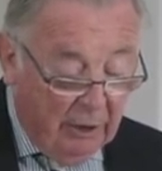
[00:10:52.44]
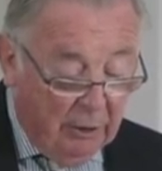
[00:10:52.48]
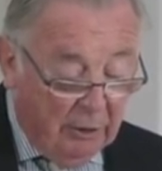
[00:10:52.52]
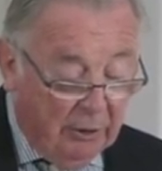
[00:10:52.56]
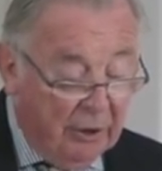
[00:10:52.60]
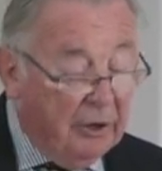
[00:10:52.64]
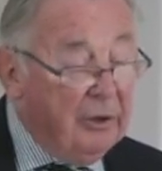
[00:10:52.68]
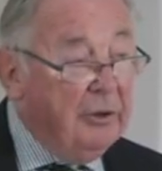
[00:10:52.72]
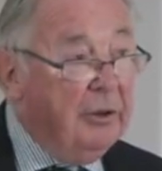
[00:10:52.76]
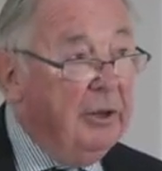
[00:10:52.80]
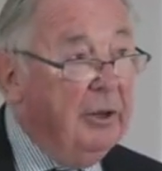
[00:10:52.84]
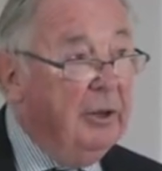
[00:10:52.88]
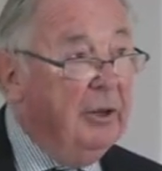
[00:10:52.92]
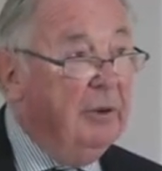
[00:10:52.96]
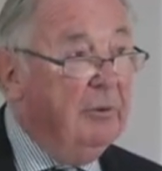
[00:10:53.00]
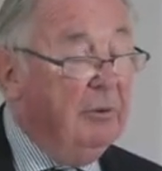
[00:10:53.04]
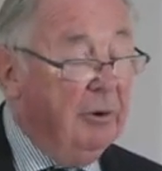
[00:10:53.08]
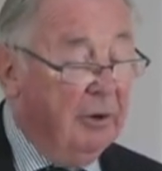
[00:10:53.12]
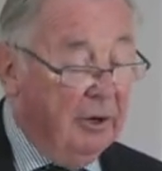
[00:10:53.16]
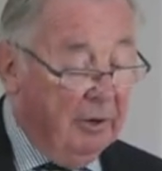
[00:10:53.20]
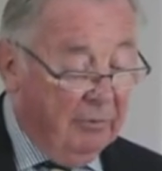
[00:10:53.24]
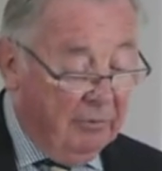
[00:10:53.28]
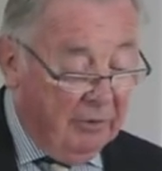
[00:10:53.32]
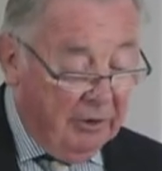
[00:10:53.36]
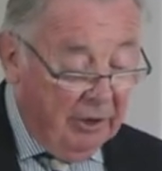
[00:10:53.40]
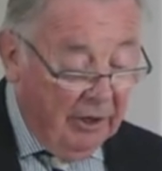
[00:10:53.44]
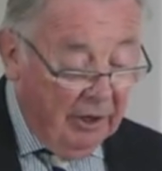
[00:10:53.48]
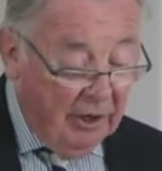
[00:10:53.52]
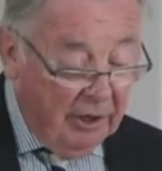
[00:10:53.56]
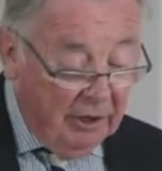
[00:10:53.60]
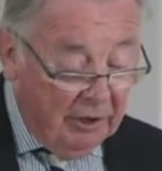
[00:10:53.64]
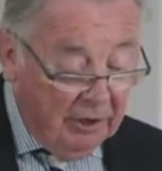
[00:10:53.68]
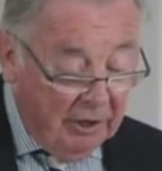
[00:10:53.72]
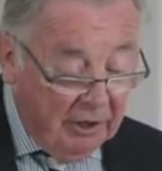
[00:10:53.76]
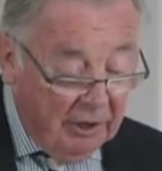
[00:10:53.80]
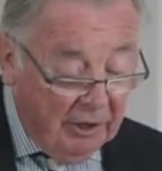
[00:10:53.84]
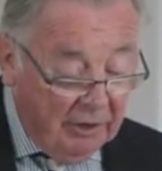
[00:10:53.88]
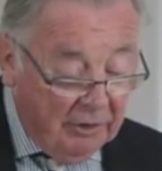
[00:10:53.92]
Hogan would have
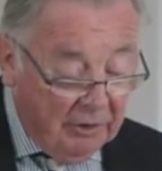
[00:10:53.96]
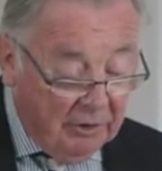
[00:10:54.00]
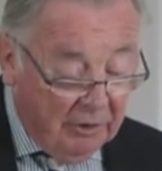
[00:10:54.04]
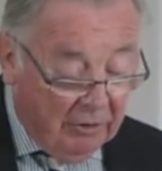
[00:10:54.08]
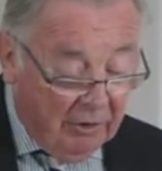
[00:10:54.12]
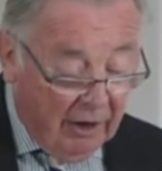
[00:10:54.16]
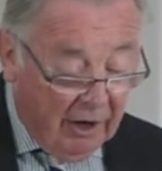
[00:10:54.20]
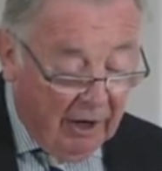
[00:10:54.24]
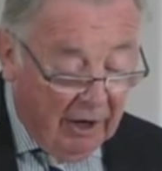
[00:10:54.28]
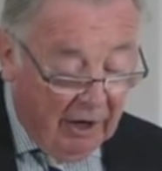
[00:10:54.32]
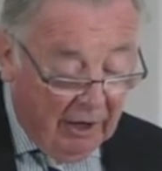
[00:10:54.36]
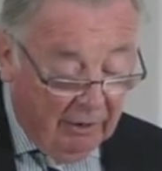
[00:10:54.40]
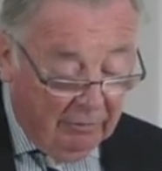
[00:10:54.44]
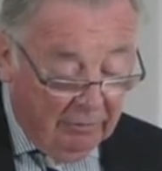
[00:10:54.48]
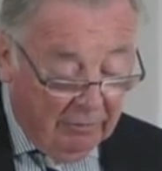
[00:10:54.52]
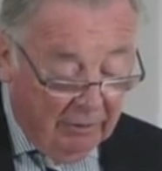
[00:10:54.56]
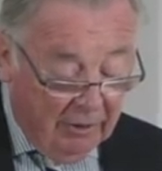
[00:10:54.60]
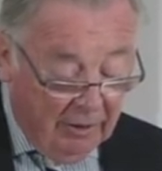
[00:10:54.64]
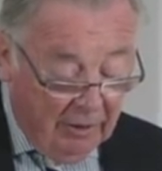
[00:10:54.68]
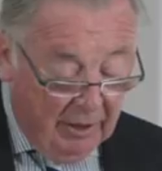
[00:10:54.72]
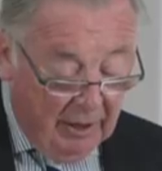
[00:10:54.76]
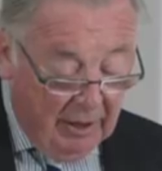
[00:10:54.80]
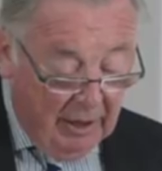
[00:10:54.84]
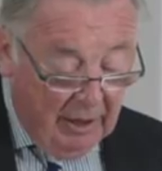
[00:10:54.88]
turned in his grave